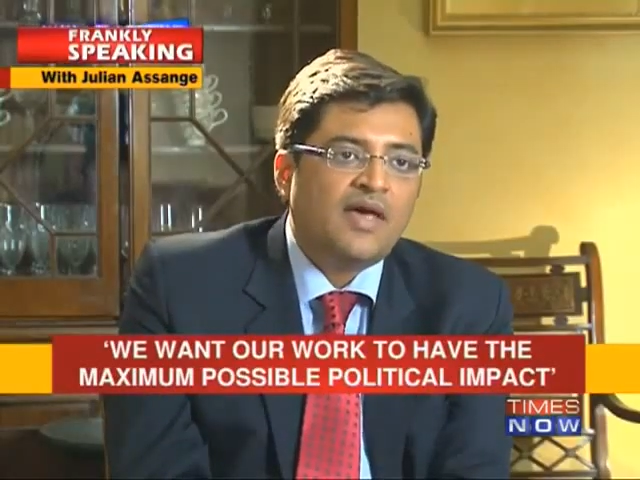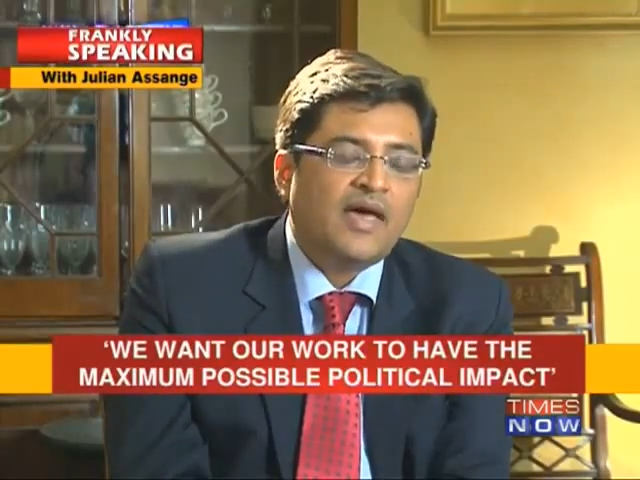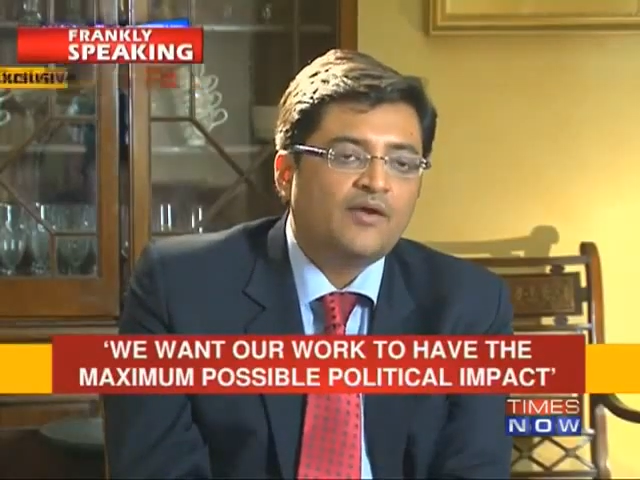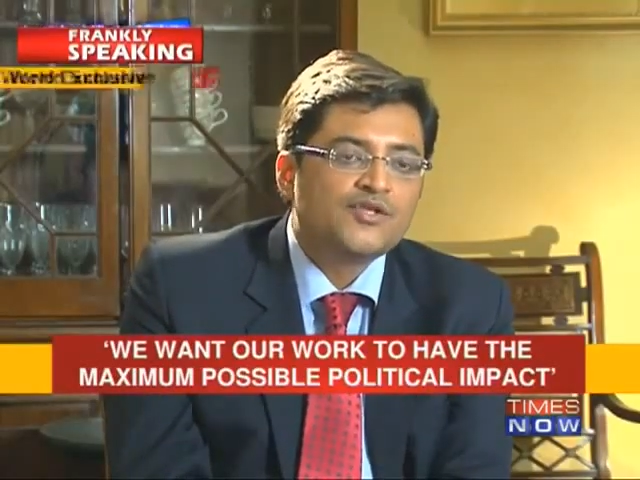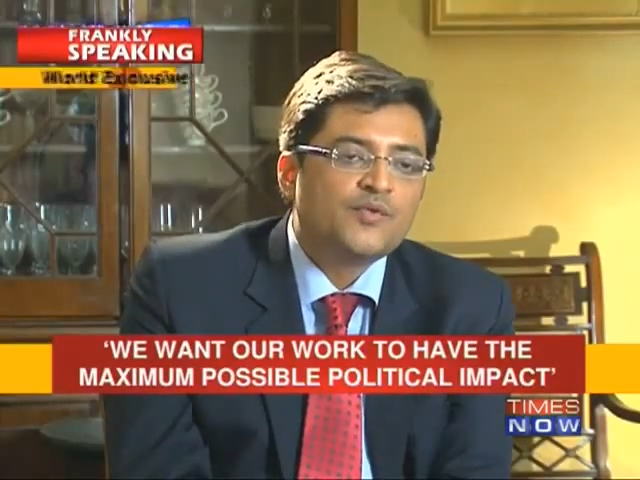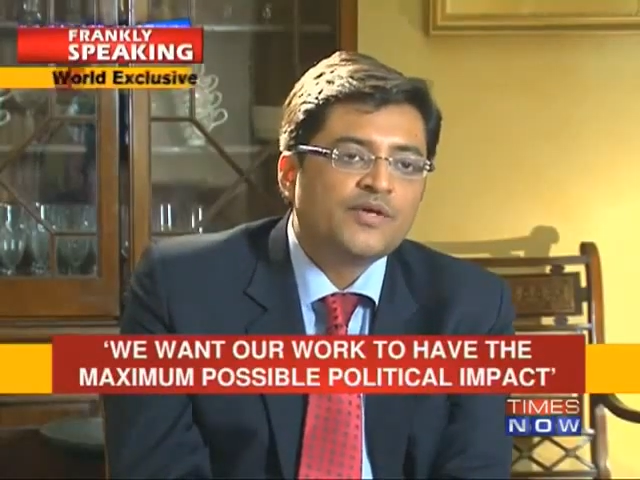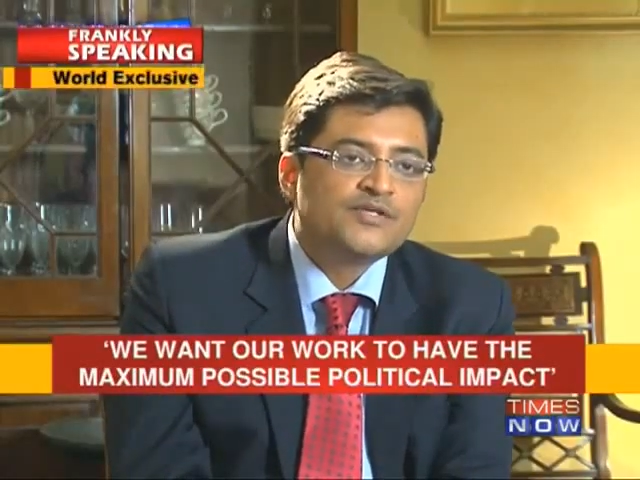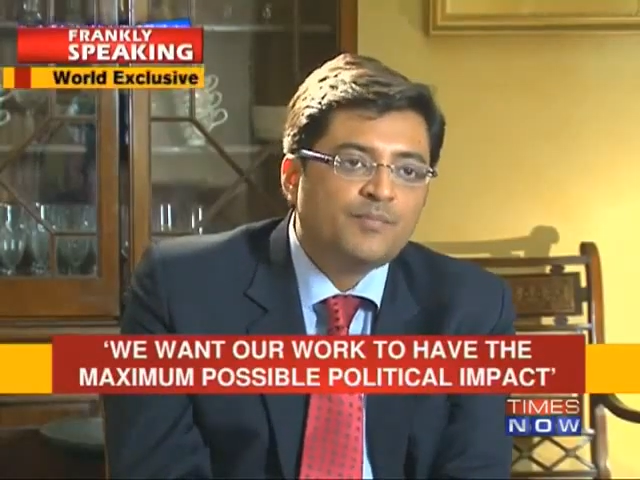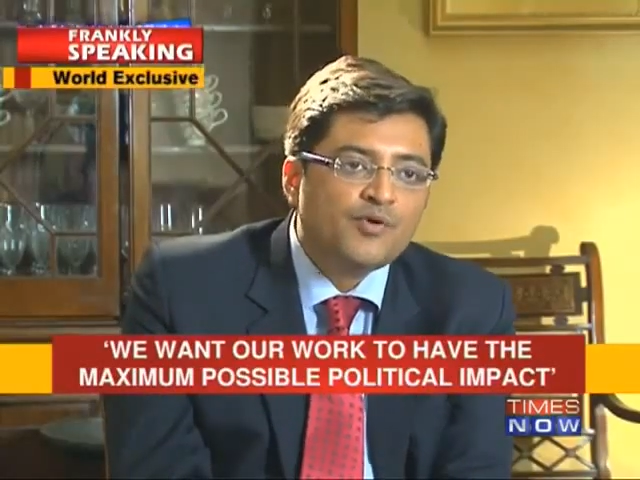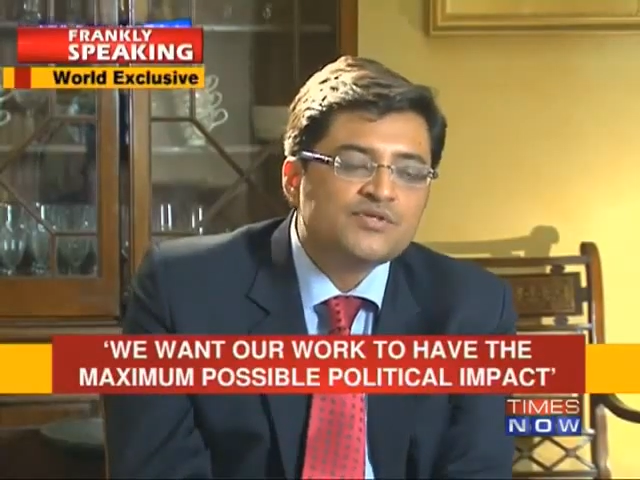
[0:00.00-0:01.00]
and also
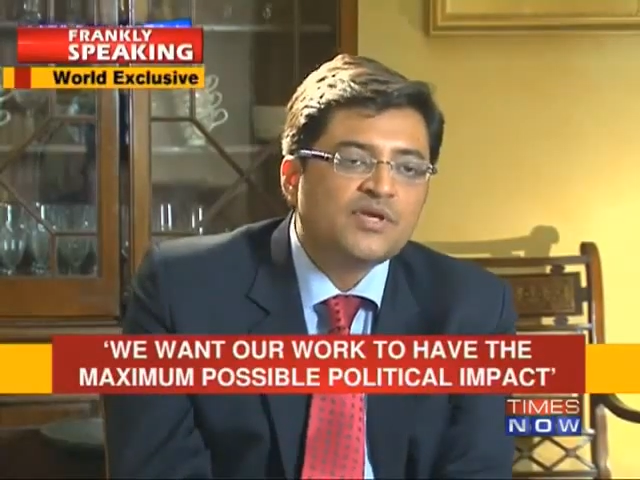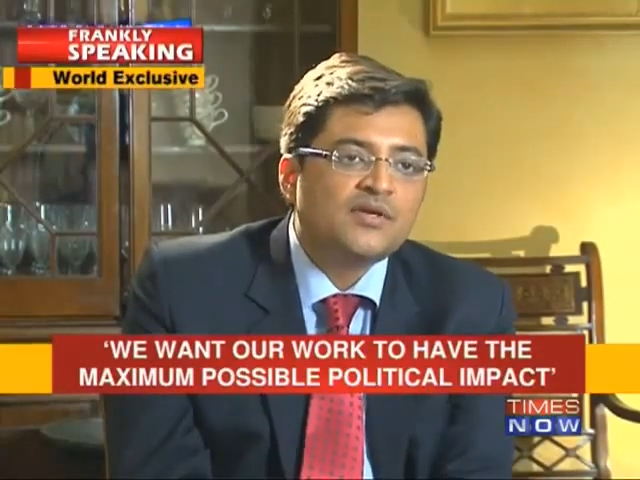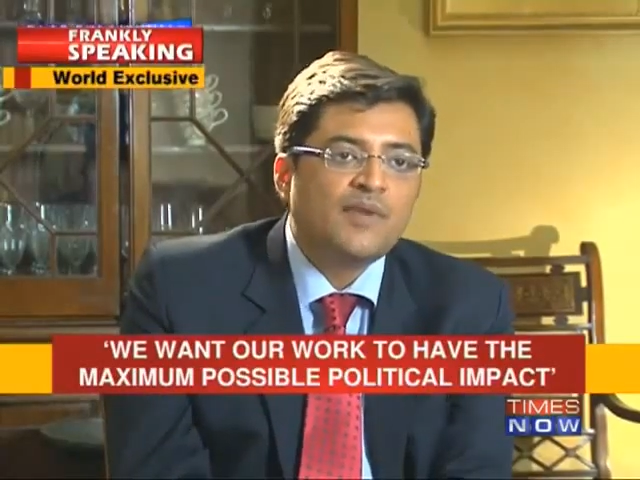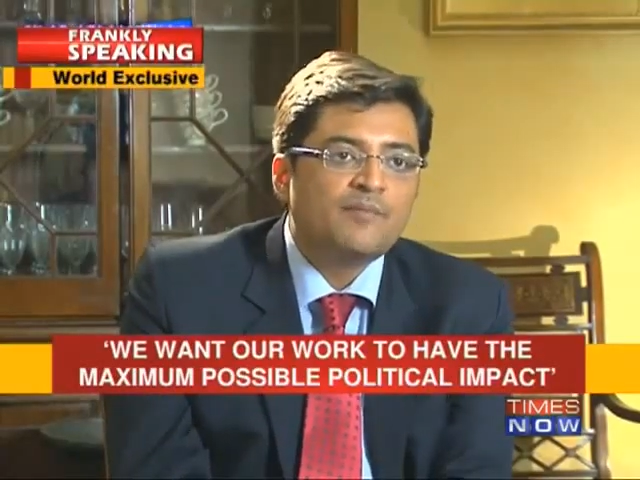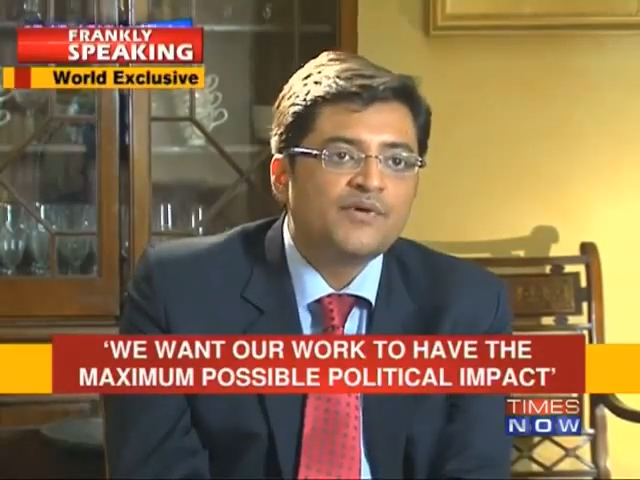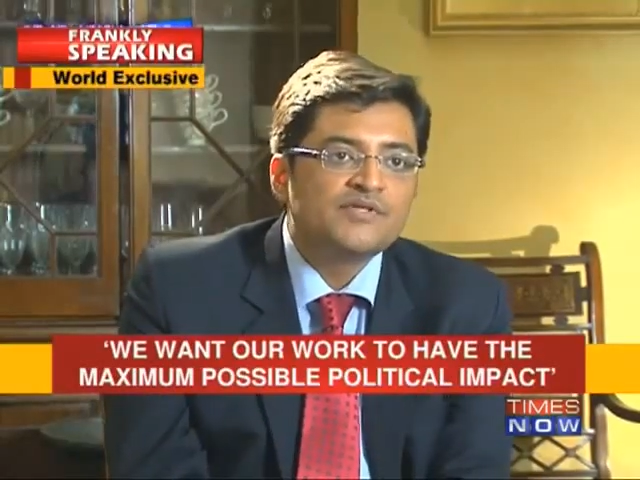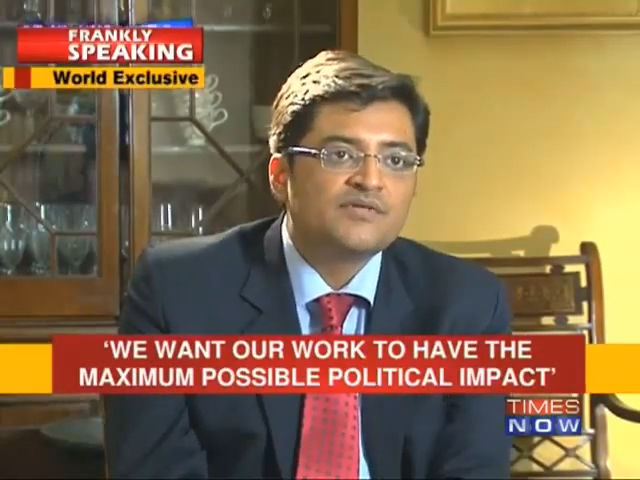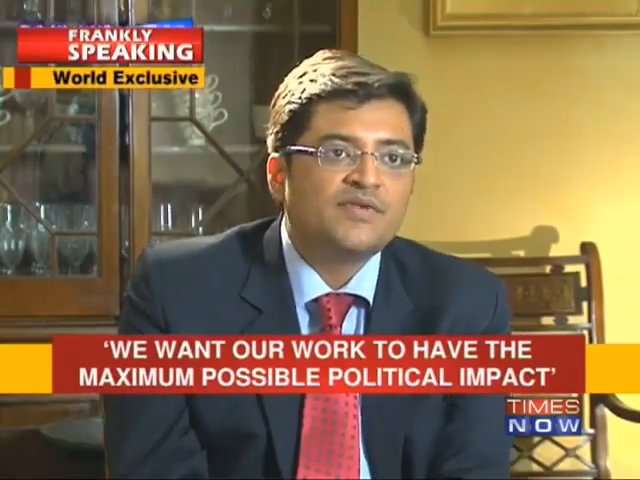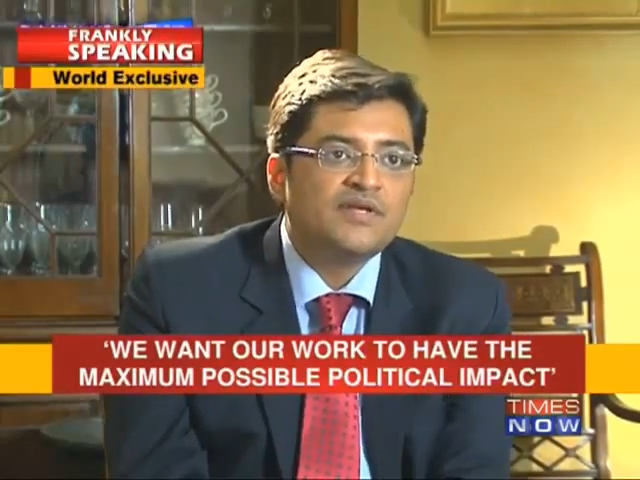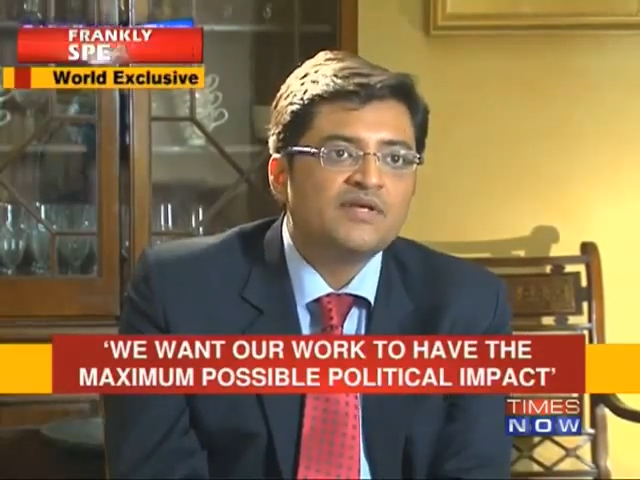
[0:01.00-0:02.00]
exposing
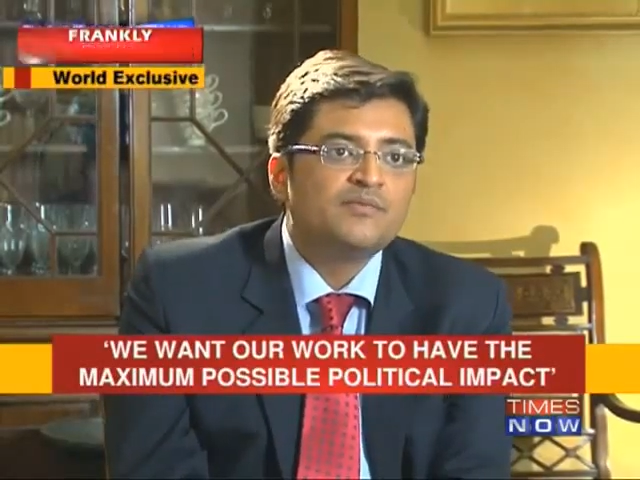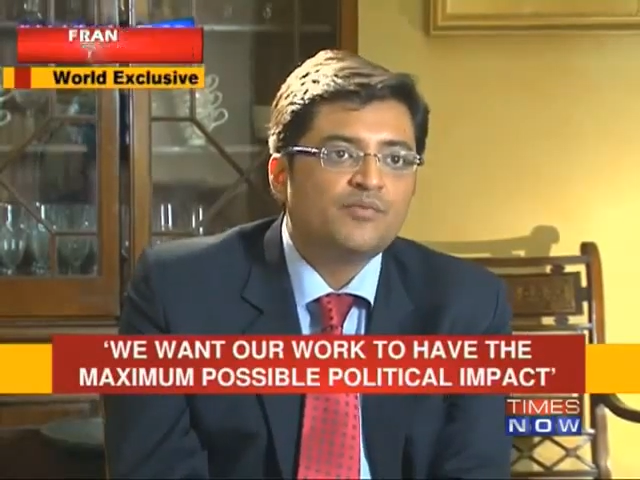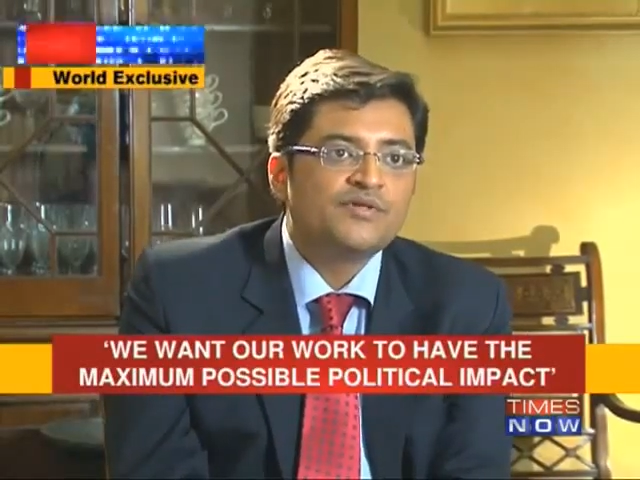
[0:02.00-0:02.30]
members of the Indian